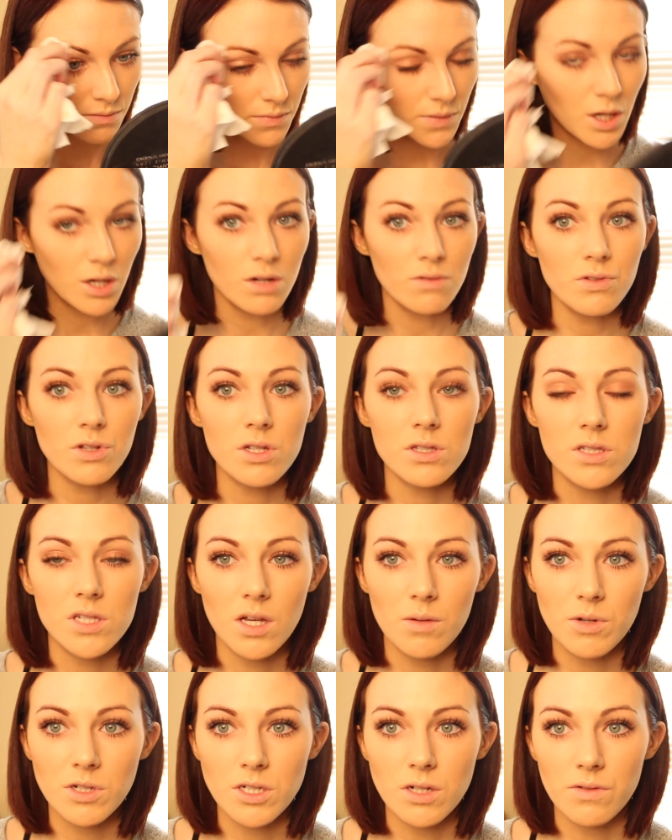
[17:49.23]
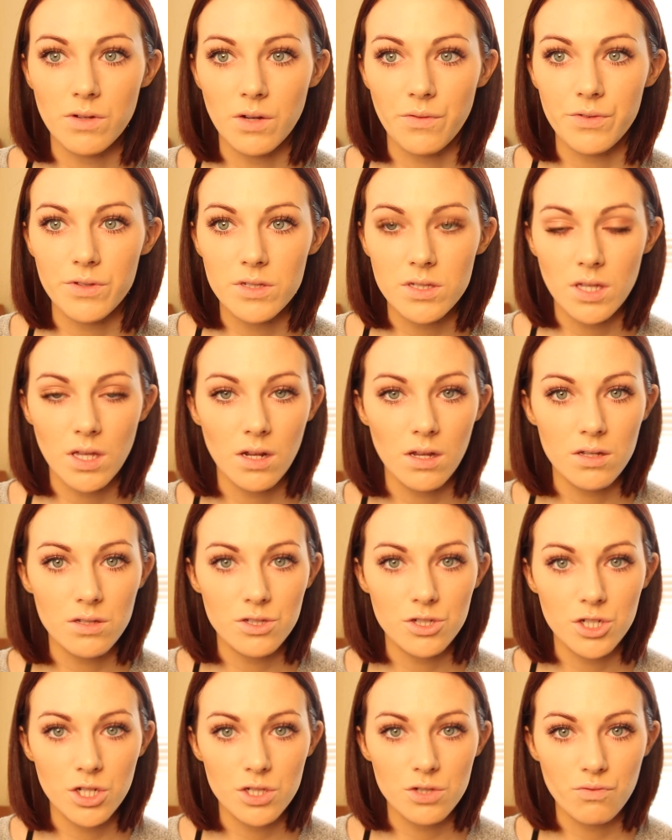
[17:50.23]
I don't know if you can see how much of a difference that
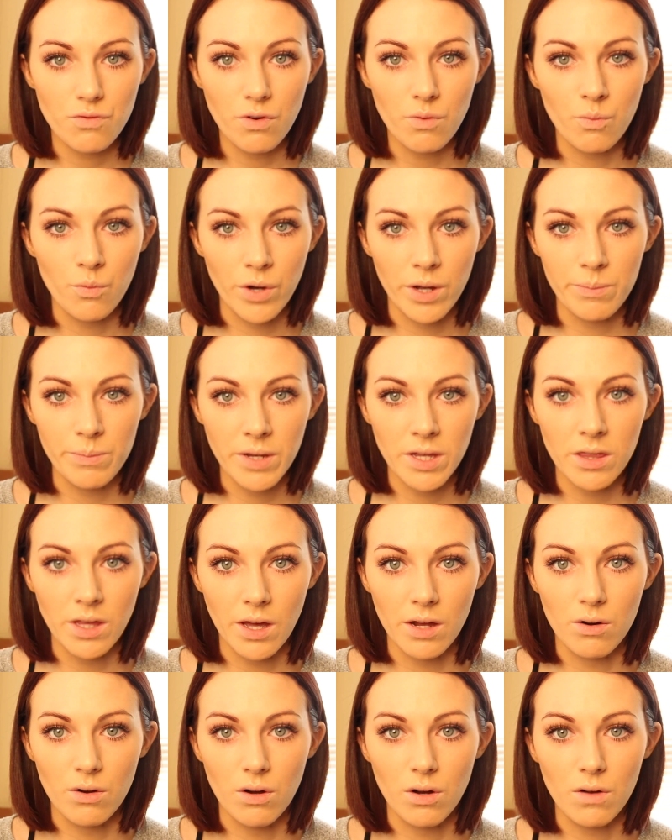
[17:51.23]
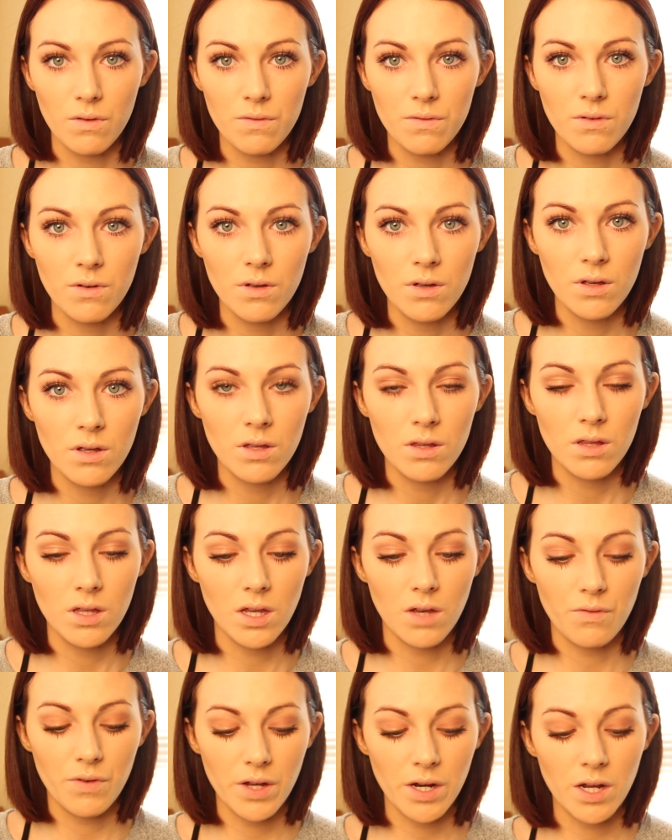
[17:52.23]
is just from wiping that off.
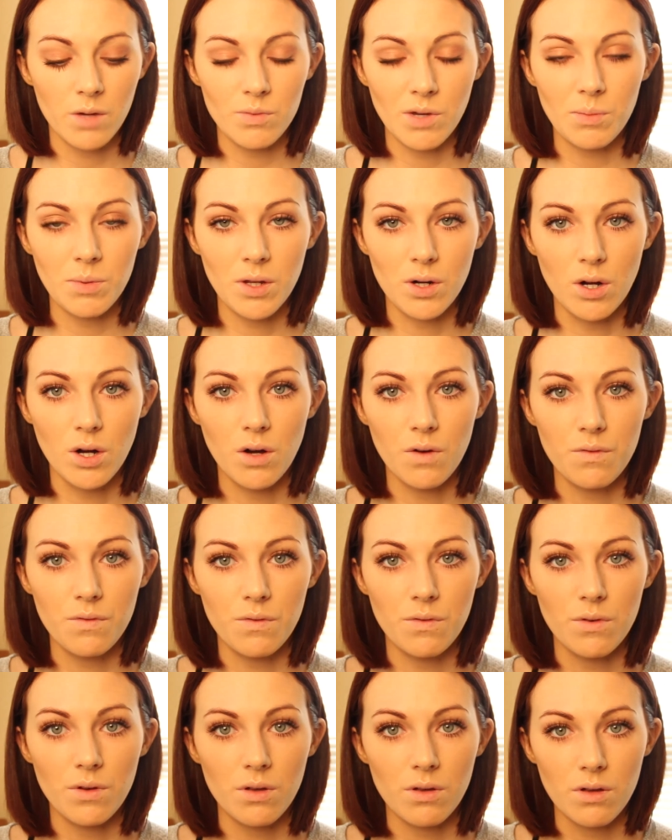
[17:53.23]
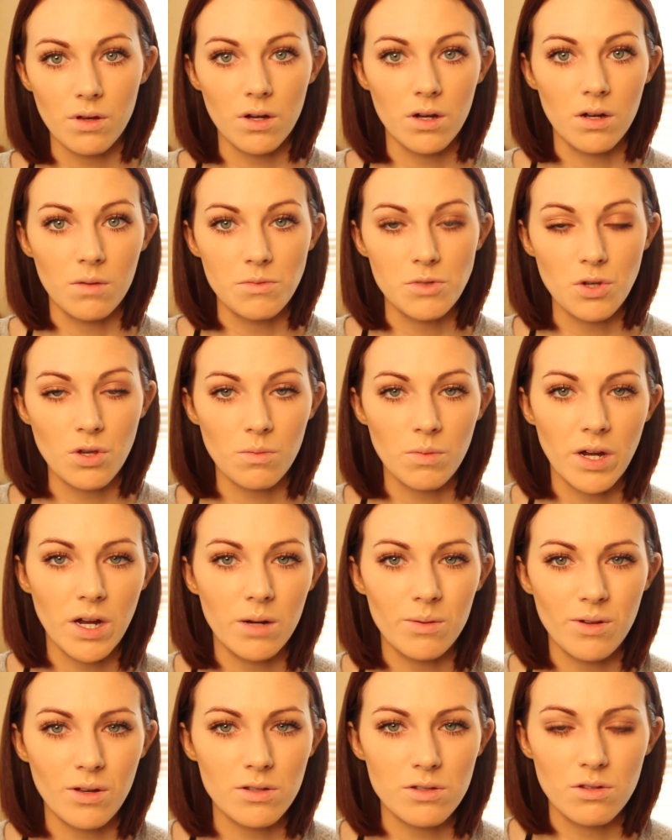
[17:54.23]
Like if I didn't wipe that off, doing my
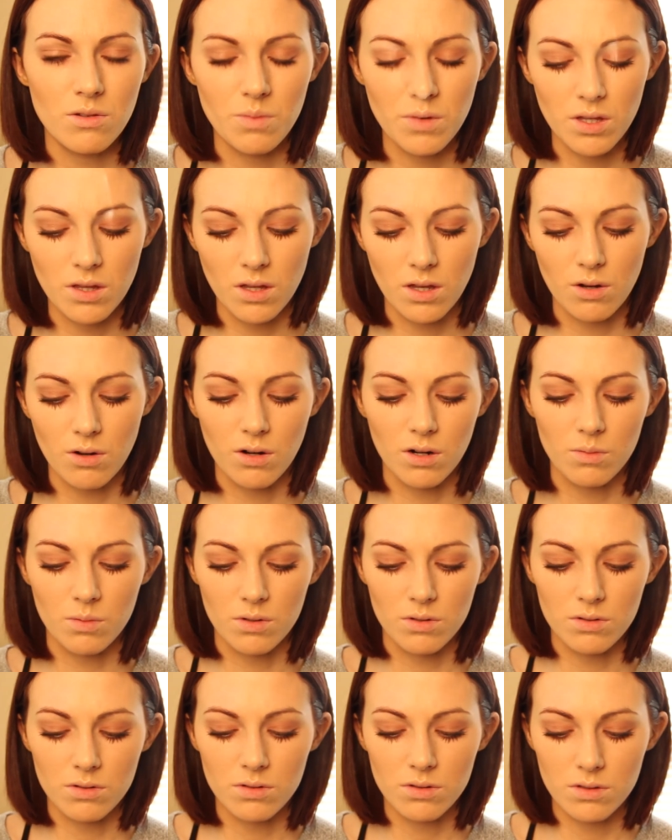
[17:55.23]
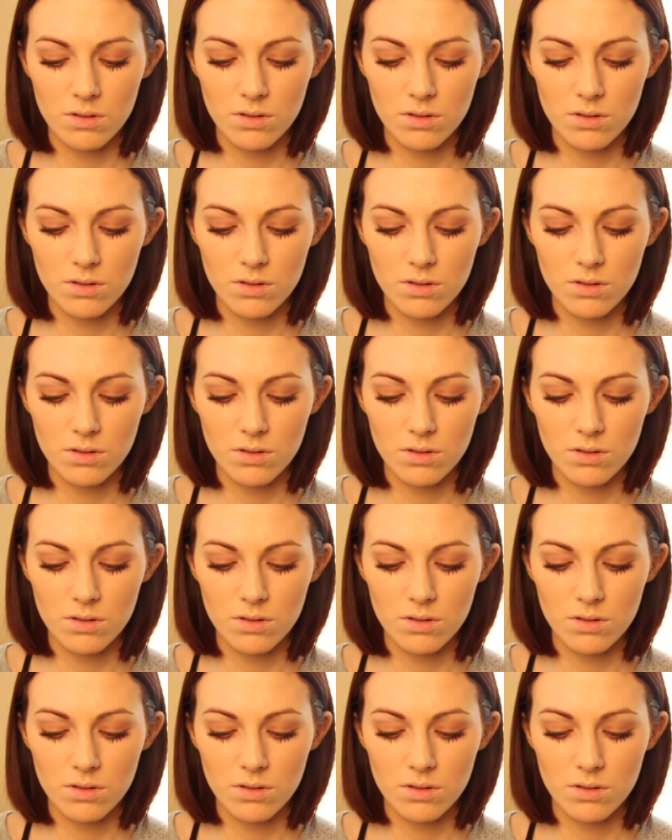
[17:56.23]
eyebrows, it would be like horrible.